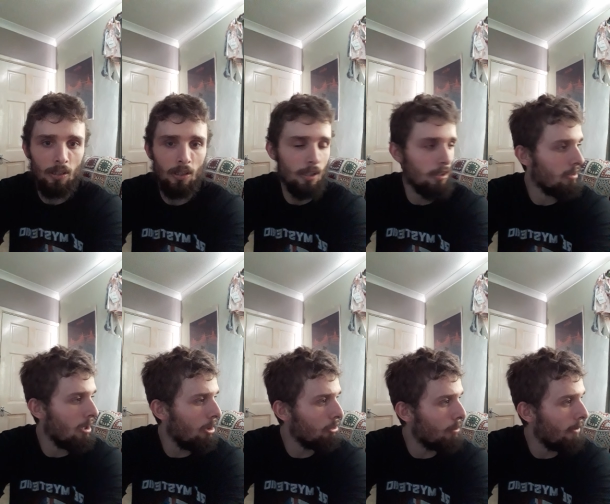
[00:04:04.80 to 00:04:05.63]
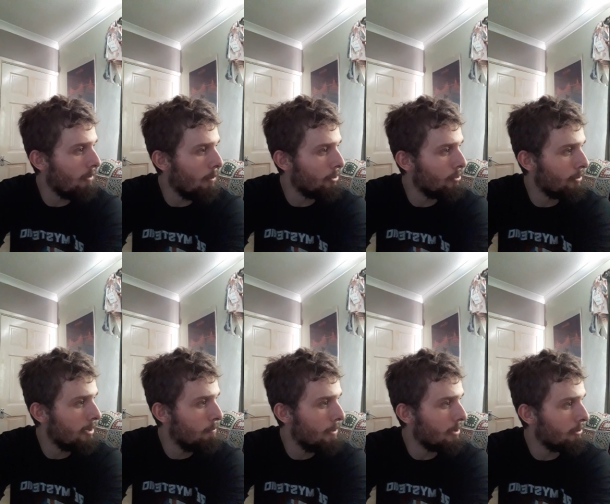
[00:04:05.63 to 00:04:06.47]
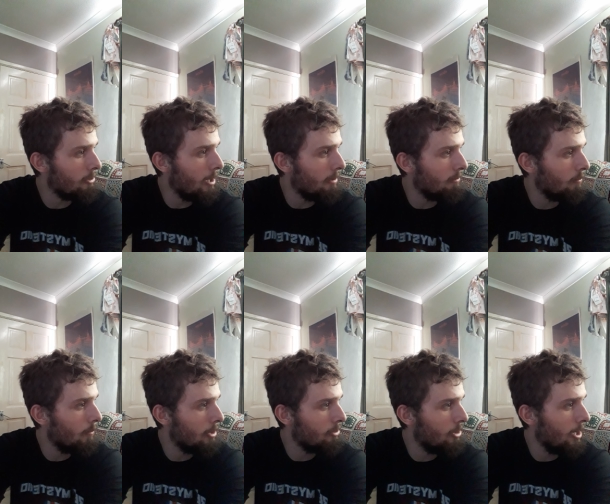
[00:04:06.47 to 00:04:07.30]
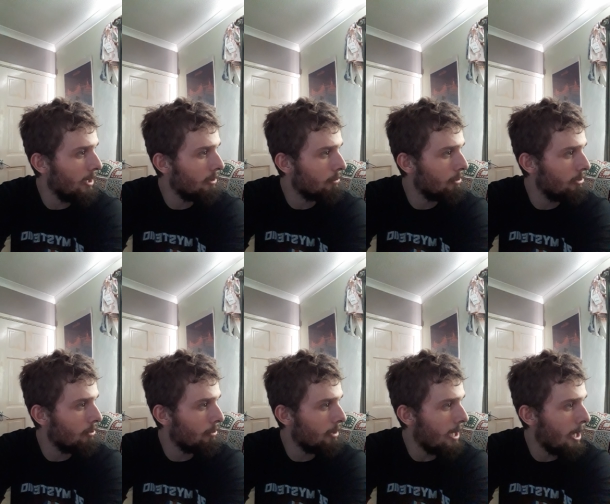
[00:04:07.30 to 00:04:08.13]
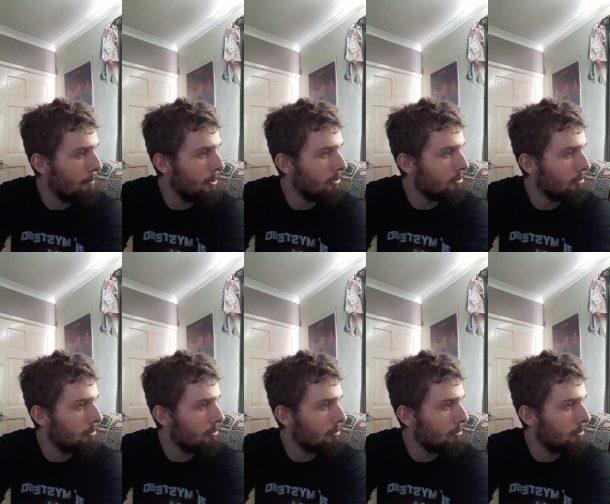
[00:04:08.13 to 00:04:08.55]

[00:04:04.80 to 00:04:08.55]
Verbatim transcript: Is the Holsworthy one already been, or was that When's that? Or has it already uh, happened?